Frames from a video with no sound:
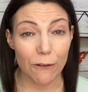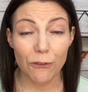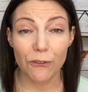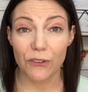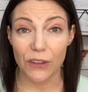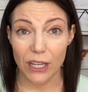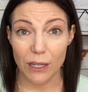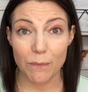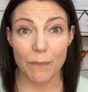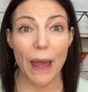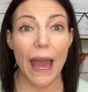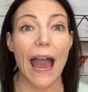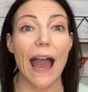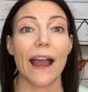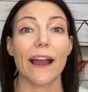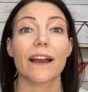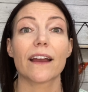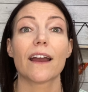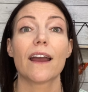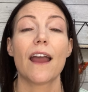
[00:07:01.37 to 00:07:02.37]

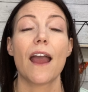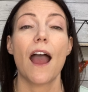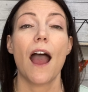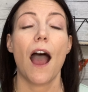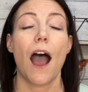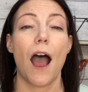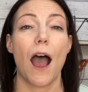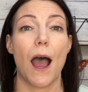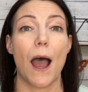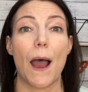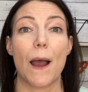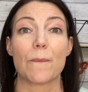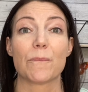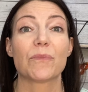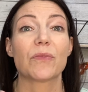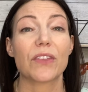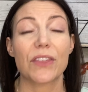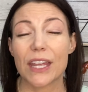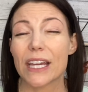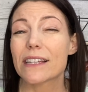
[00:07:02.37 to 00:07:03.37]
feedback,
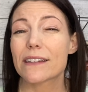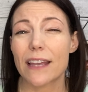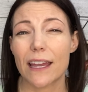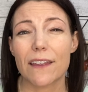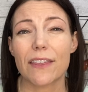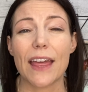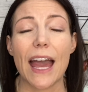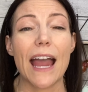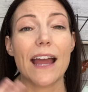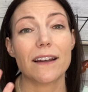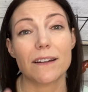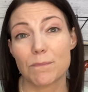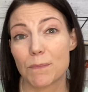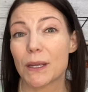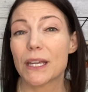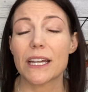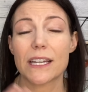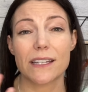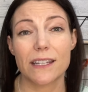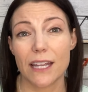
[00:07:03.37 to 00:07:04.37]
things like that,
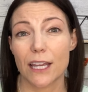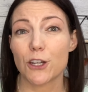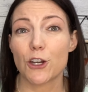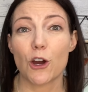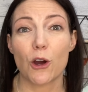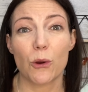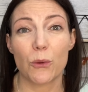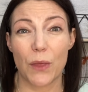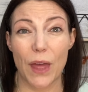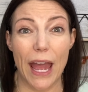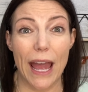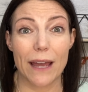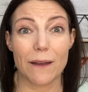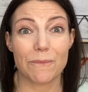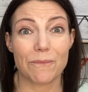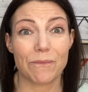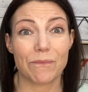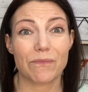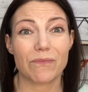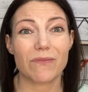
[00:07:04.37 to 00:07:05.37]
because they know that
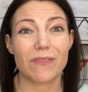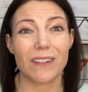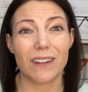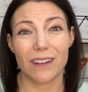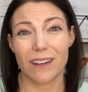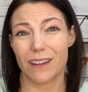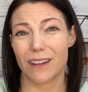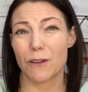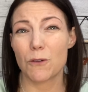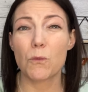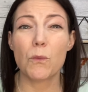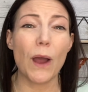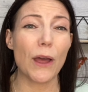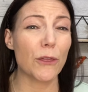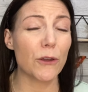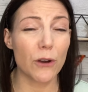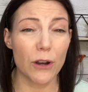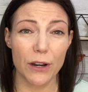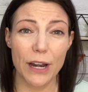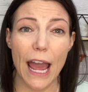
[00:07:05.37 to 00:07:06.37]

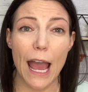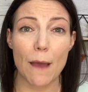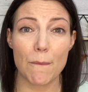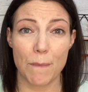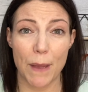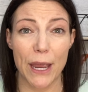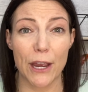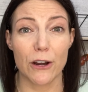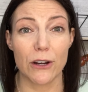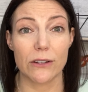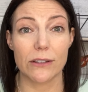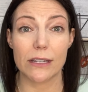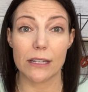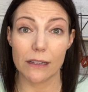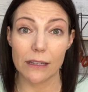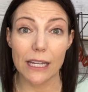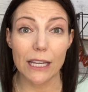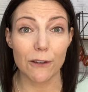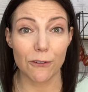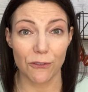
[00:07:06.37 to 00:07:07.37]
whether or not parents
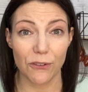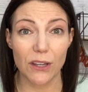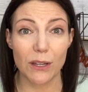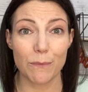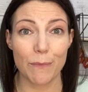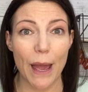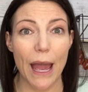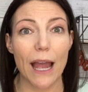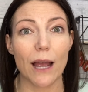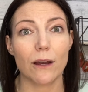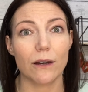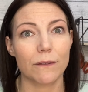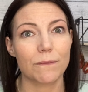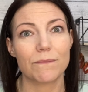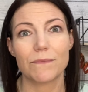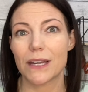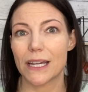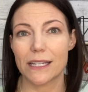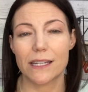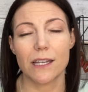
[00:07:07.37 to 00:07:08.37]
leave feedback
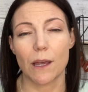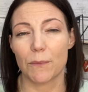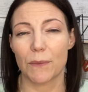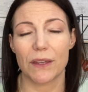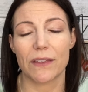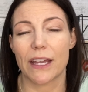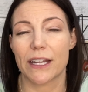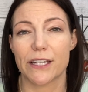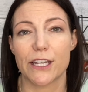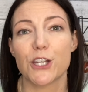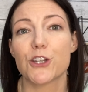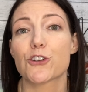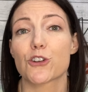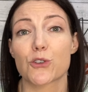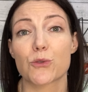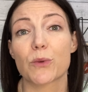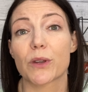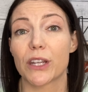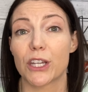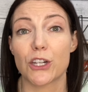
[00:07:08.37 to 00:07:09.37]
is something that teachers
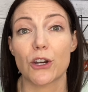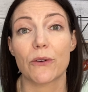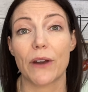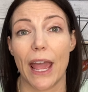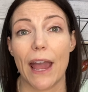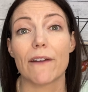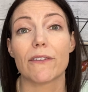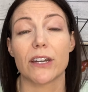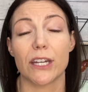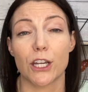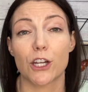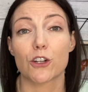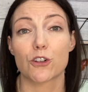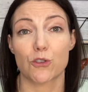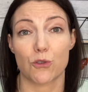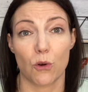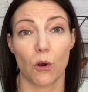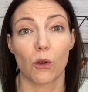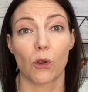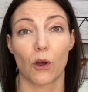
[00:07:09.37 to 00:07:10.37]
really don't have any
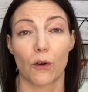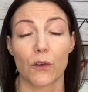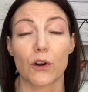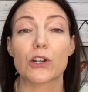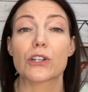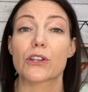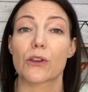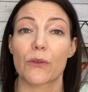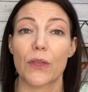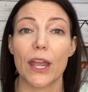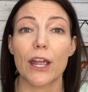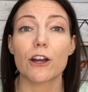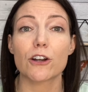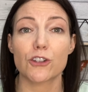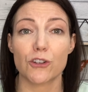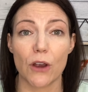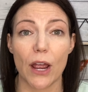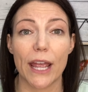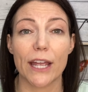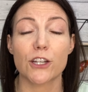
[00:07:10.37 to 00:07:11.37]
control over. So they are
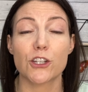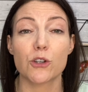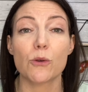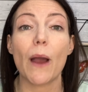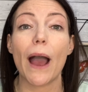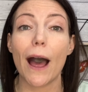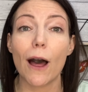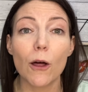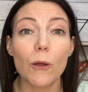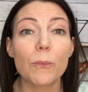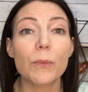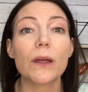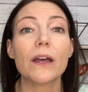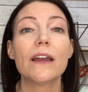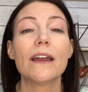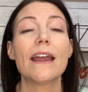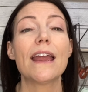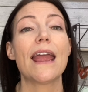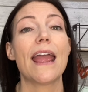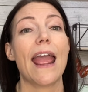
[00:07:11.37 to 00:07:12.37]
trying to help
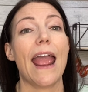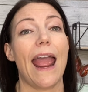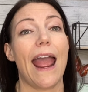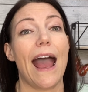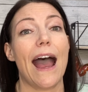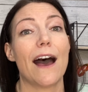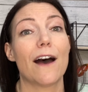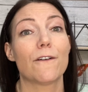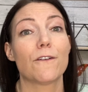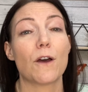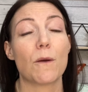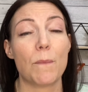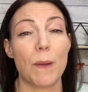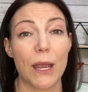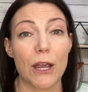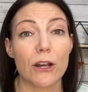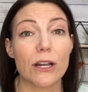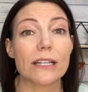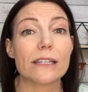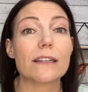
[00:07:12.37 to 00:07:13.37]
have
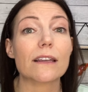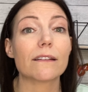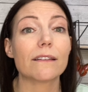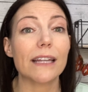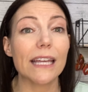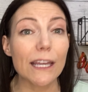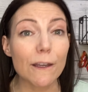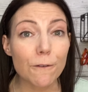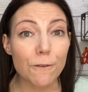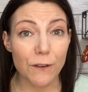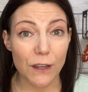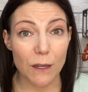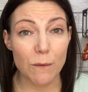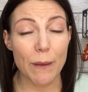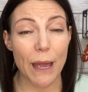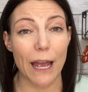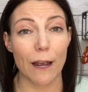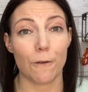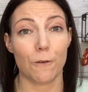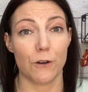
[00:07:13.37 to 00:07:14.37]
parents leave
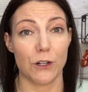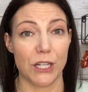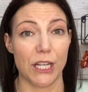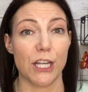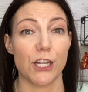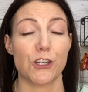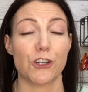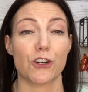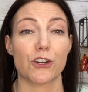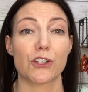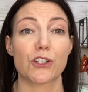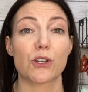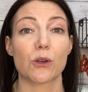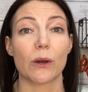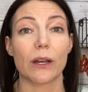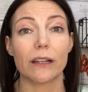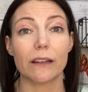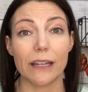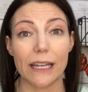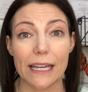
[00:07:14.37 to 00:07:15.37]
feedback for teachers, so
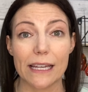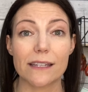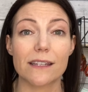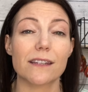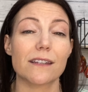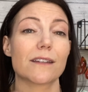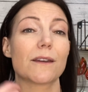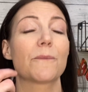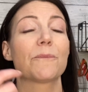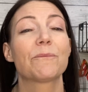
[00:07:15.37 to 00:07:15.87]
at least